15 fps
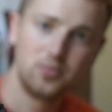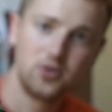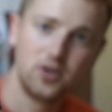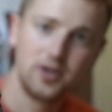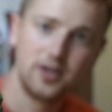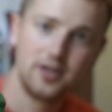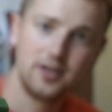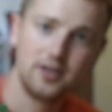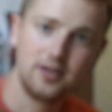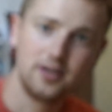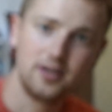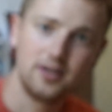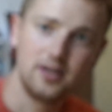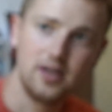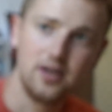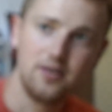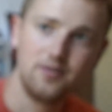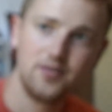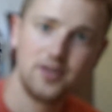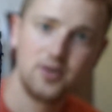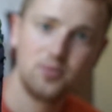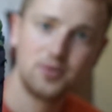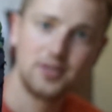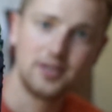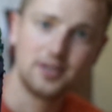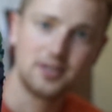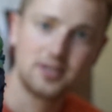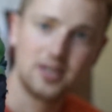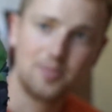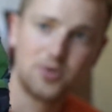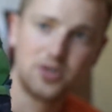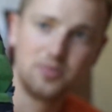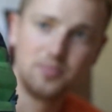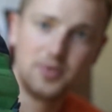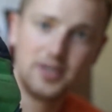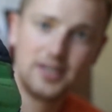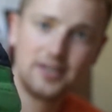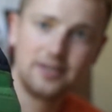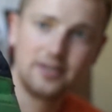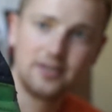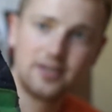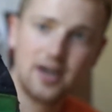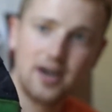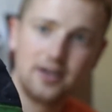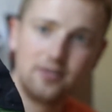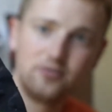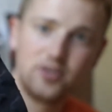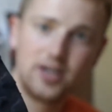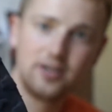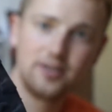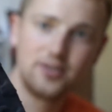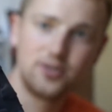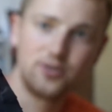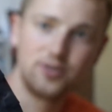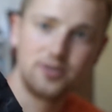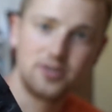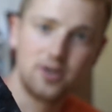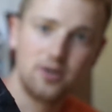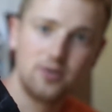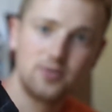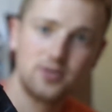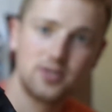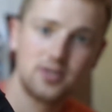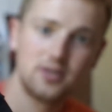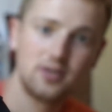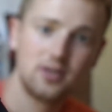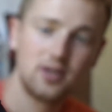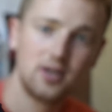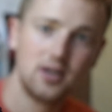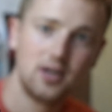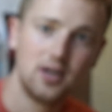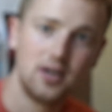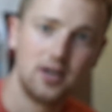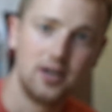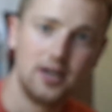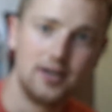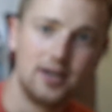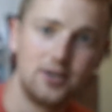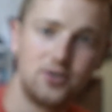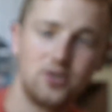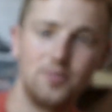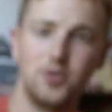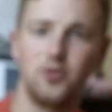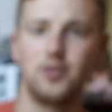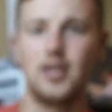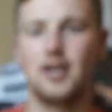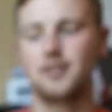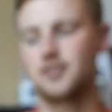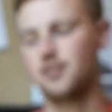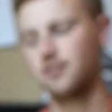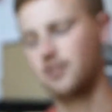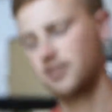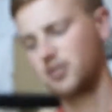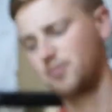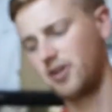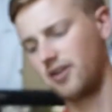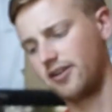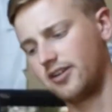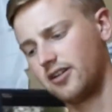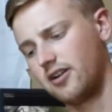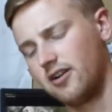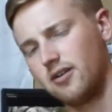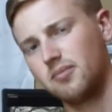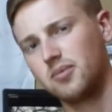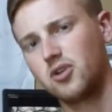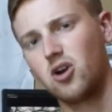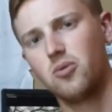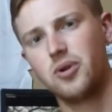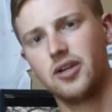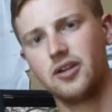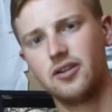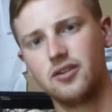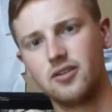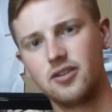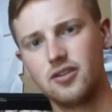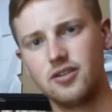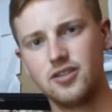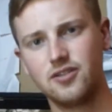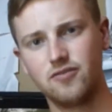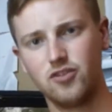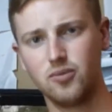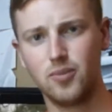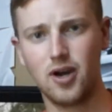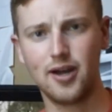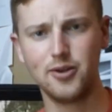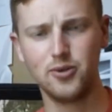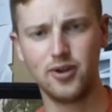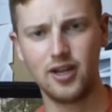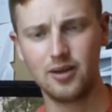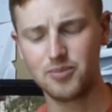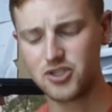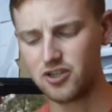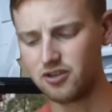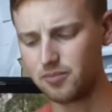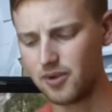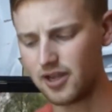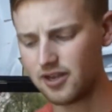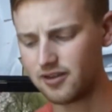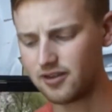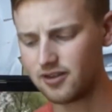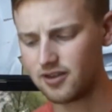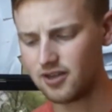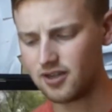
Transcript: pretty even, with the exception being kind of right under the toes, and I attribute that to this pair going into Vermont, New Hampshire, and Maine.